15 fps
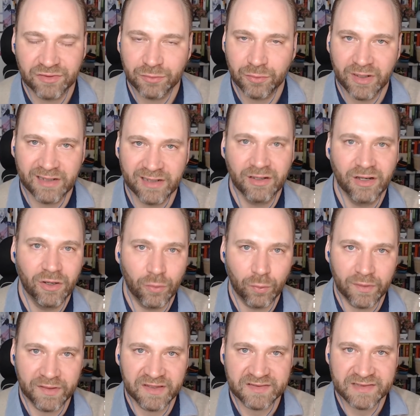everywhere
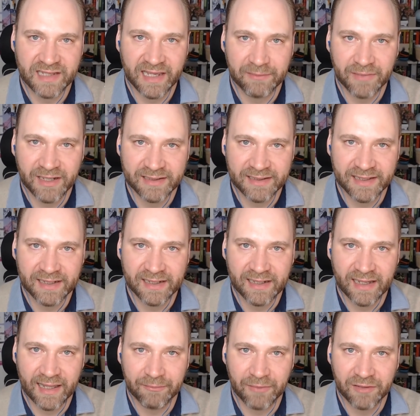with the same
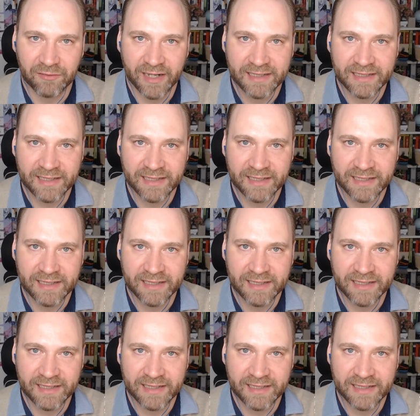idea. Am I